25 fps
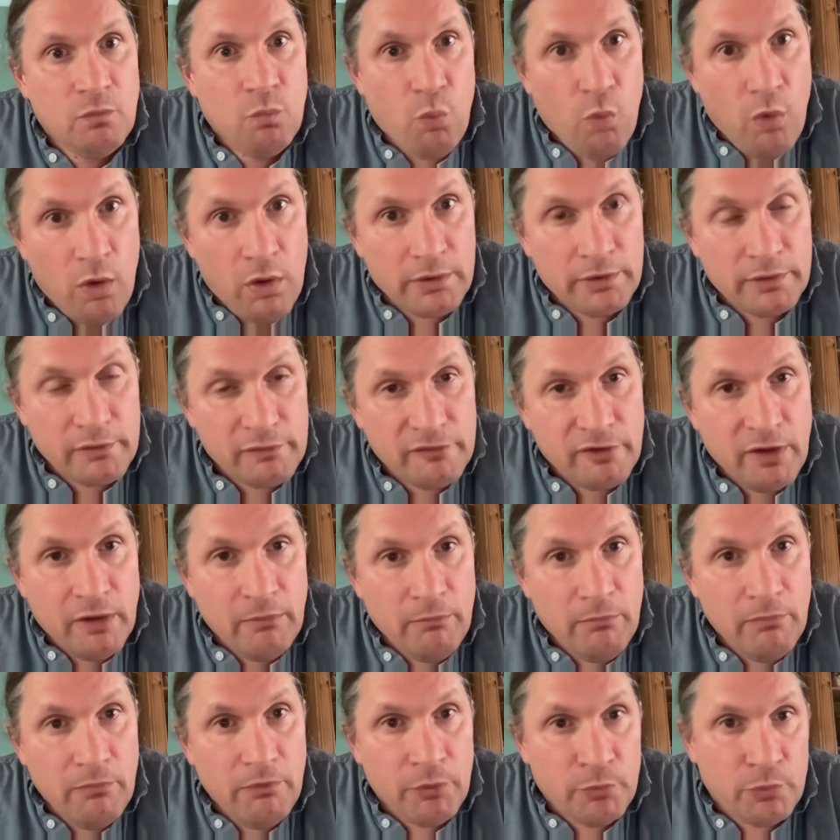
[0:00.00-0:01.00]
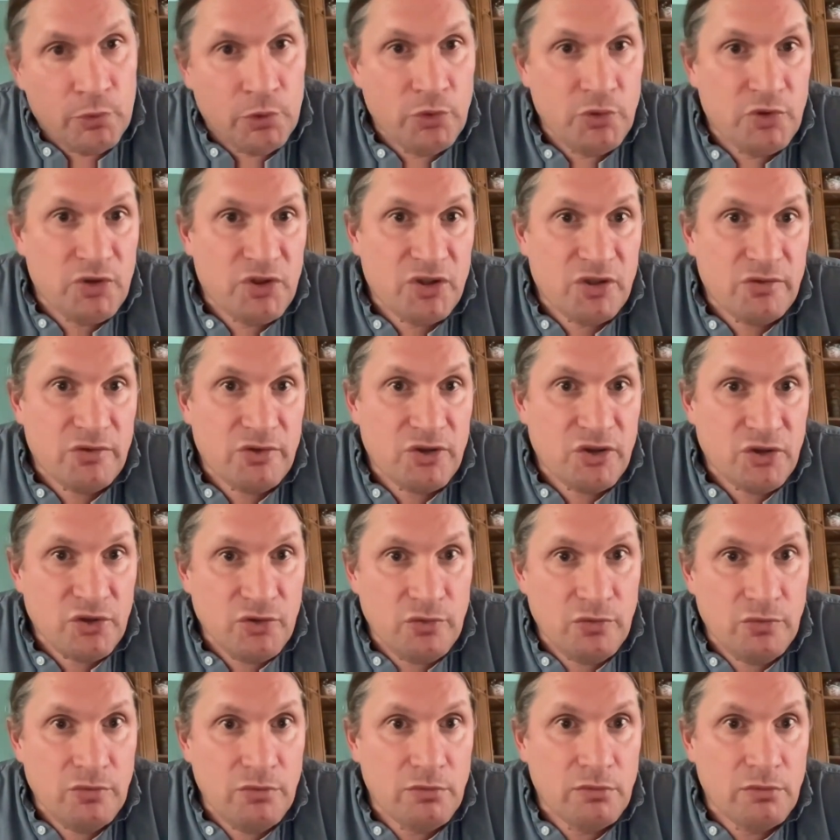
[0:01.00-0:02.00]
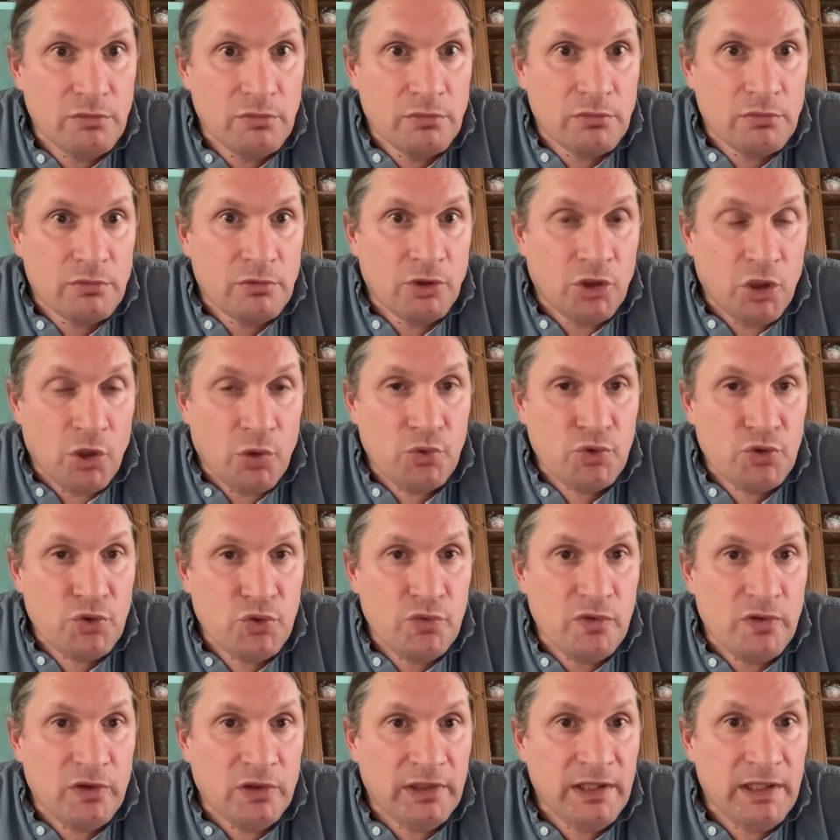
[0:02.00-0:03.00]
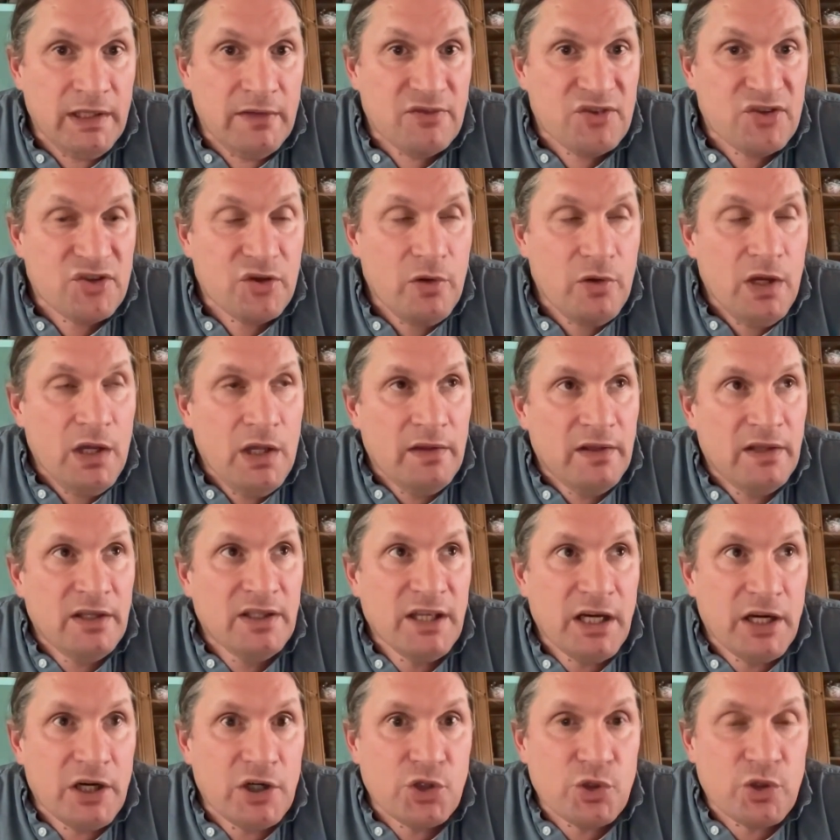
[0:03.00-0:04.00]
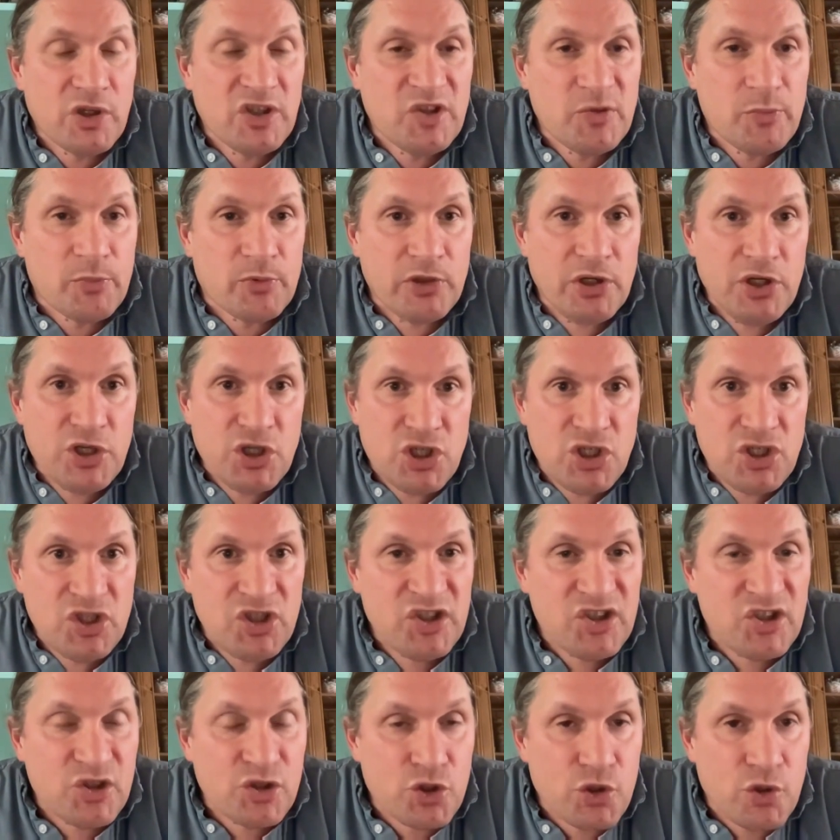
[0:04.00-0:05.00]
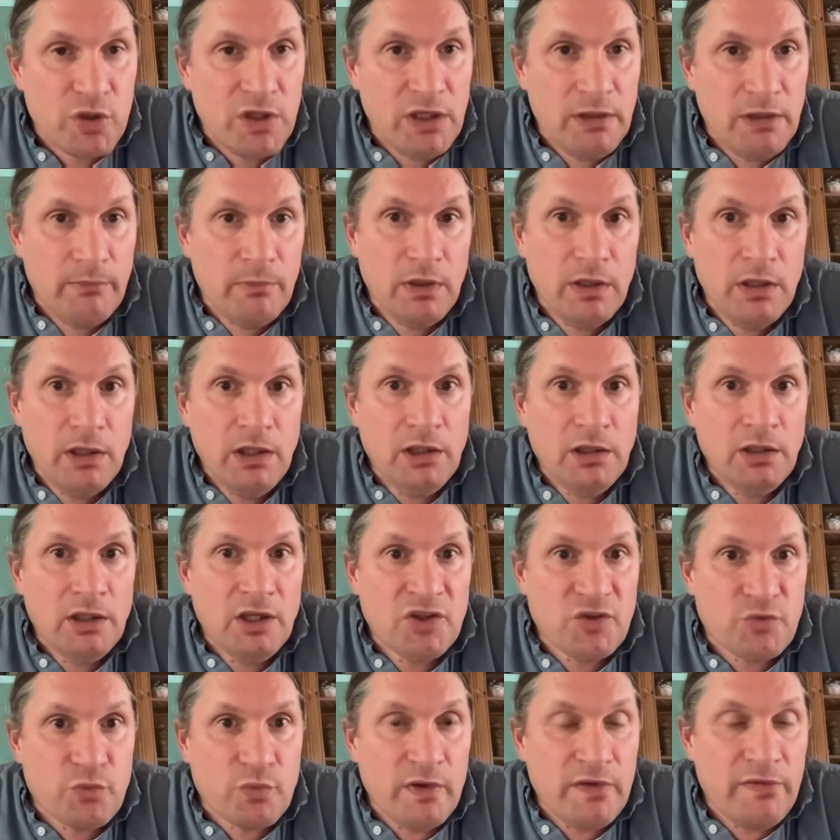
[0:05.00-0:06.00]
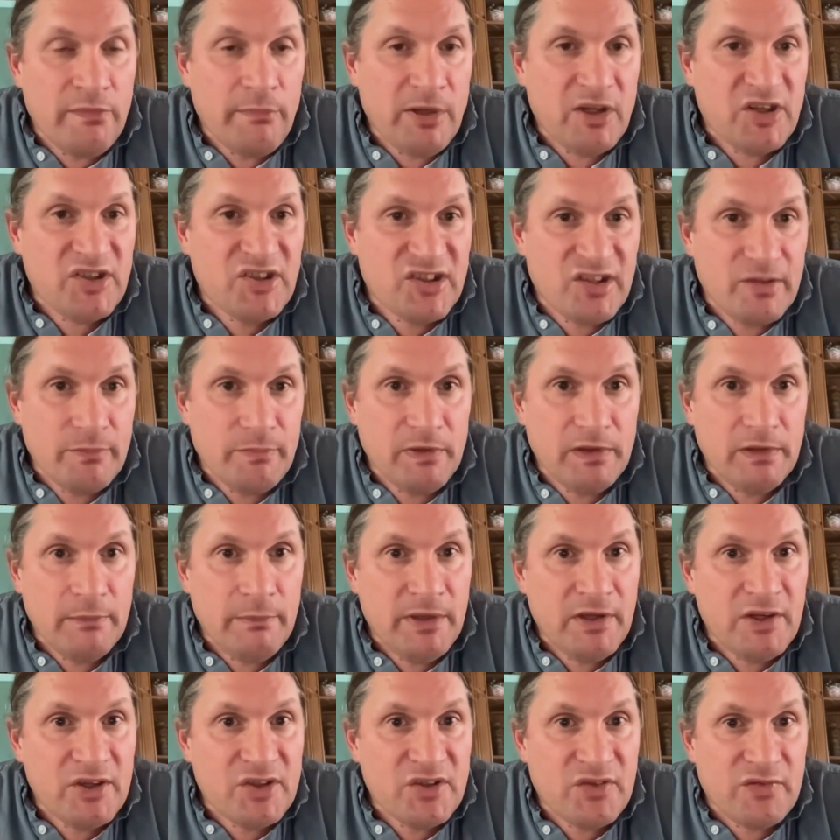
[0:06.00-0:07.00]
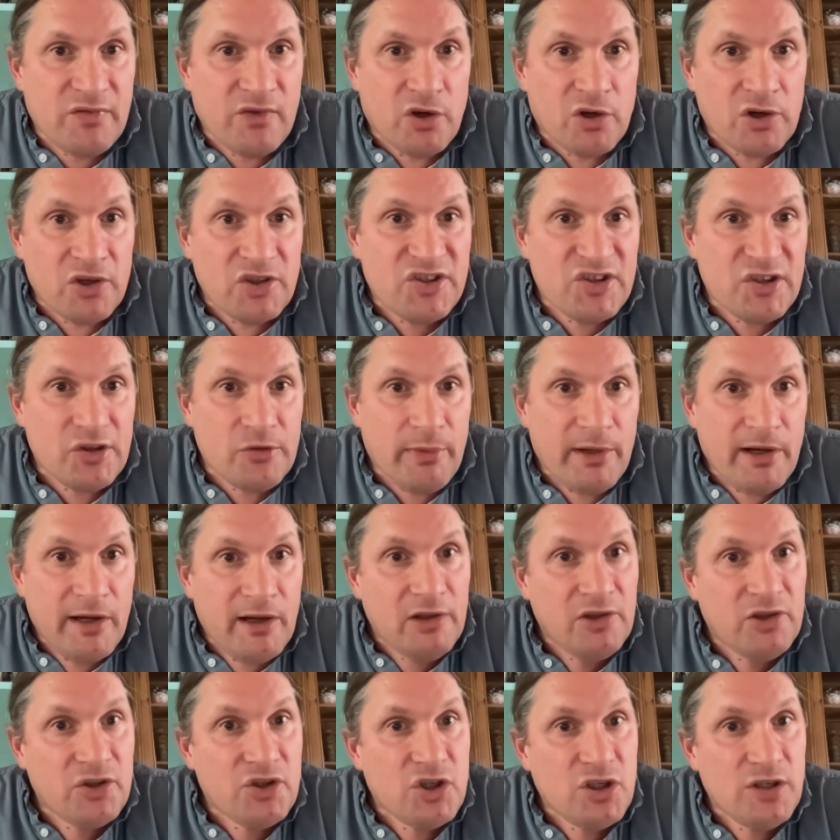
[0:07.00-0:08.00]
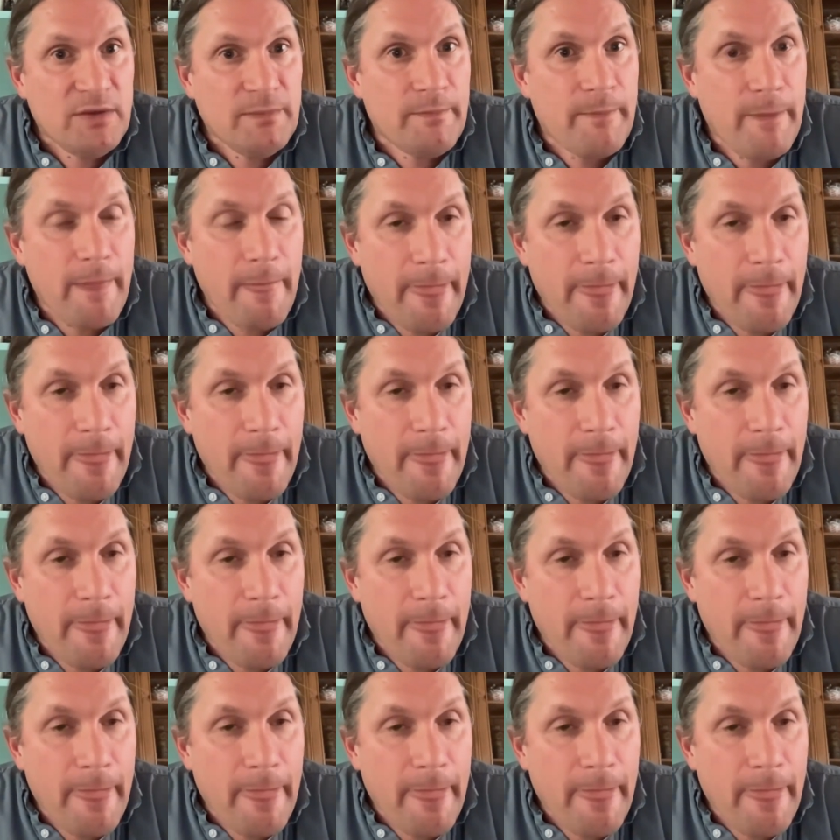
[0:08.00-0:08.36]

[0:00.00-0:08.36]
water from the root to go to the leaf. So the entire transpiration stream is rhythmic simply because of guard cell biology.